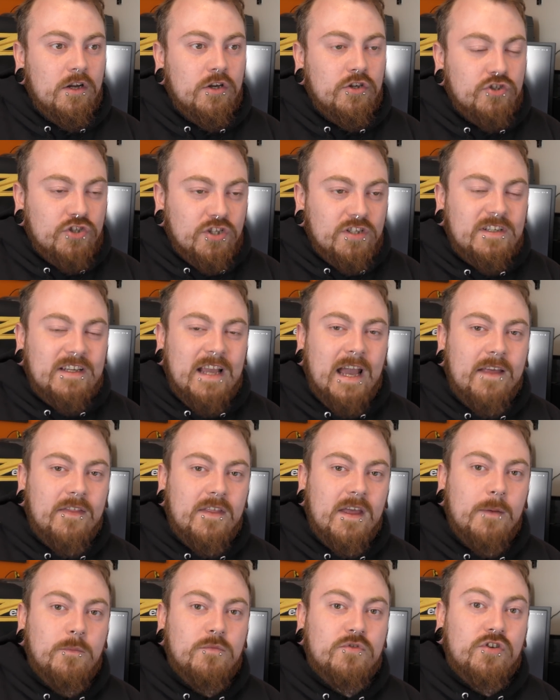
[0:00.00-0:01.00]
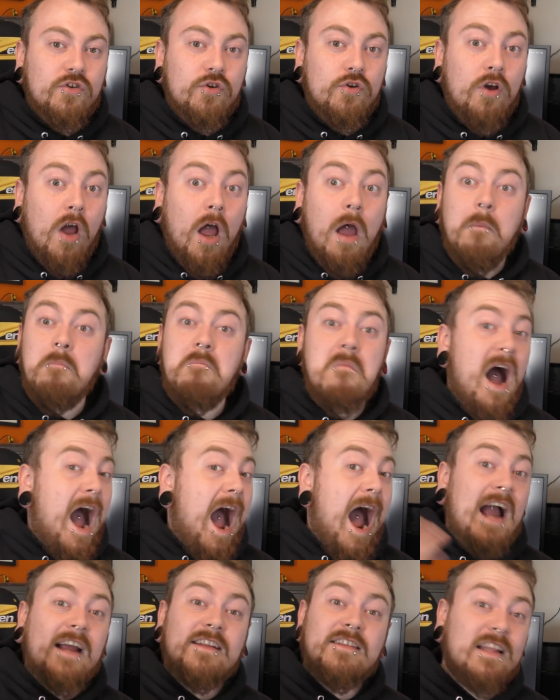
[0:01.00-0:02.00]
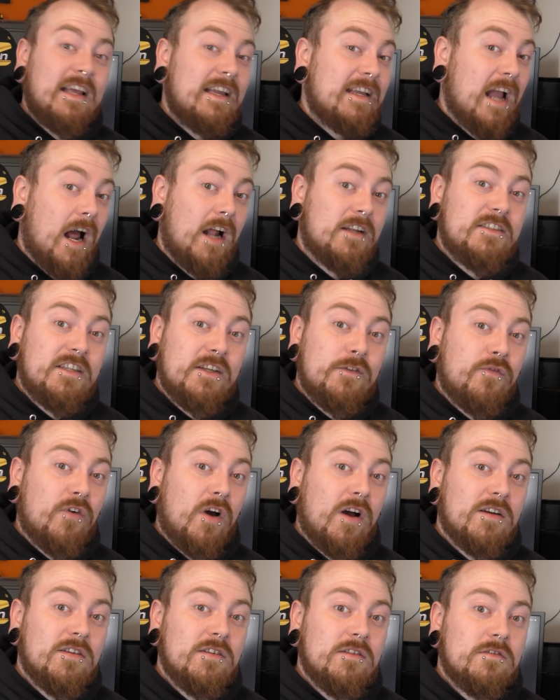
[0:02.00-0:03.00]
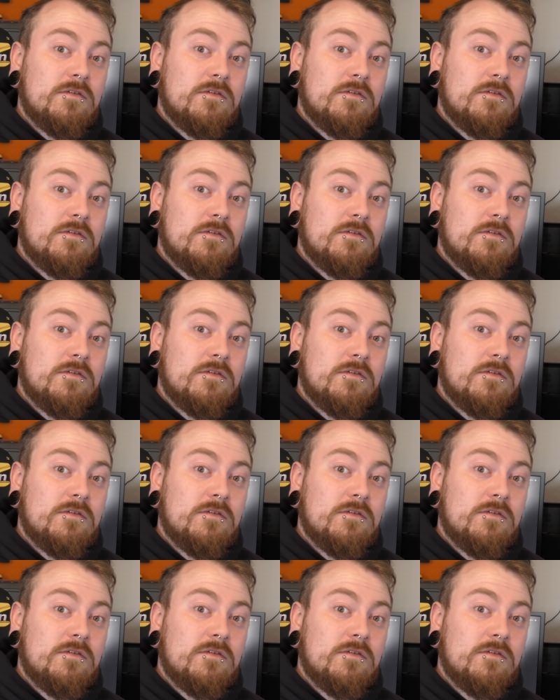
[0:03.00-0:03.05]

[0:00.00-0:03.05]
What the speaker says: just get them to act like Antifa.